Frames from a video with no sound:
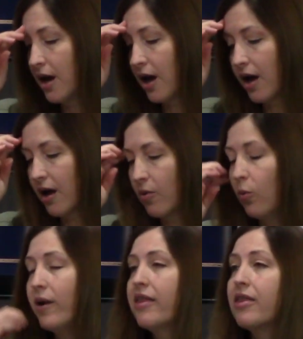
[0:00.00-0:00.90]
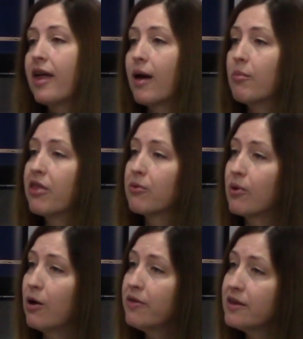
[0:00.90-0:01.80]
uh, with them
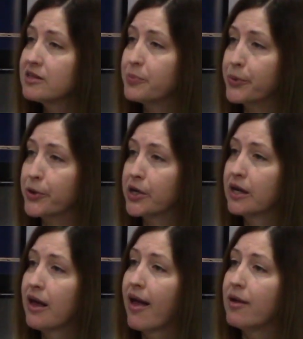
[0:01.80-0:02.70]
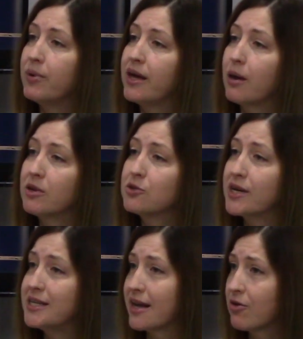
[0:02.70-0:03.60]
throughout this book being able to
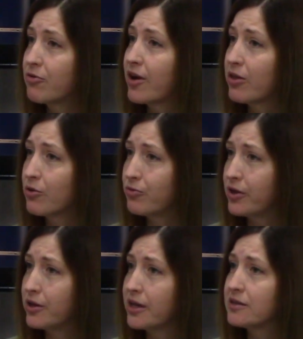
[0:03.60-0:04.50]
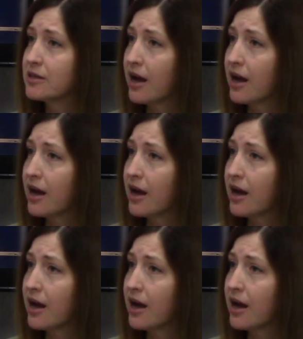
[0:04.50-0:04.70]
identify their feelings and